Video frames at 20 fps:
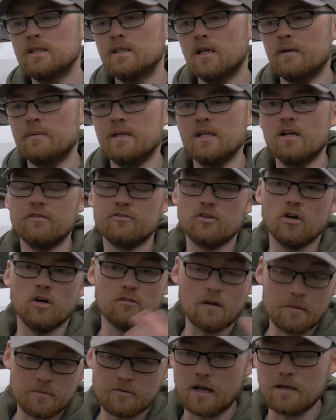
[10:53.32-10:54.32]
I mean, I've got
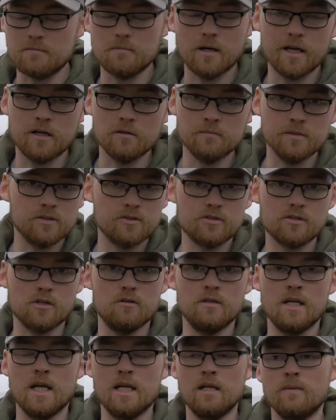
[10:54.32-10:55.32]
to upgrade my helmet
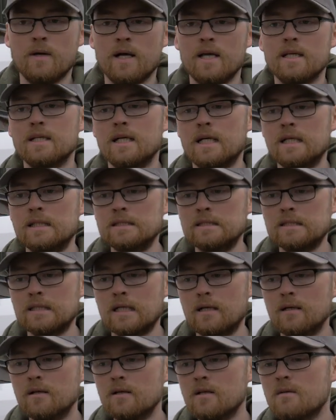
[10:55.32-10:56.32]
soon anyway, and
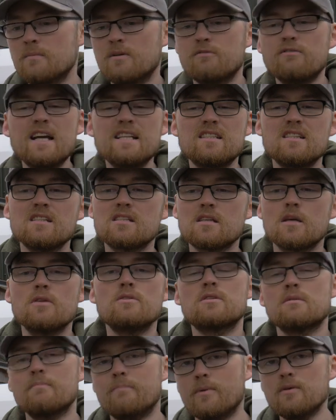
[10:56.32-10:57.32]
but racing
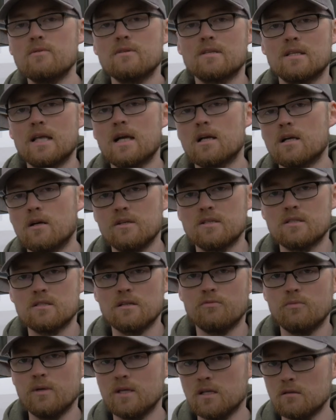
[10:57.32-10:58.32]
suits and boots and that kind of
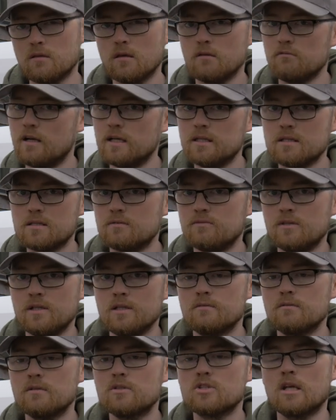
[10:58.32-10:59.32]
stuff we can do
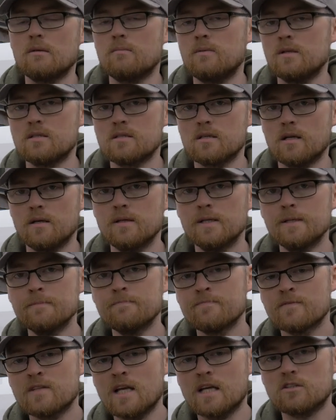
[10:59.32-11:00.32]
relatively cheaply. So
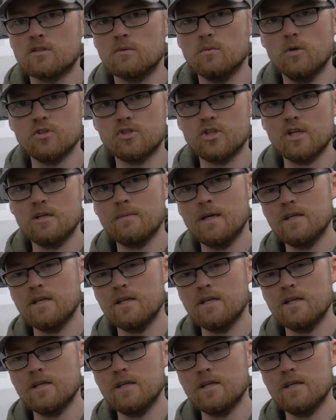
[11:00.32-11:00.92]
thanks for watching.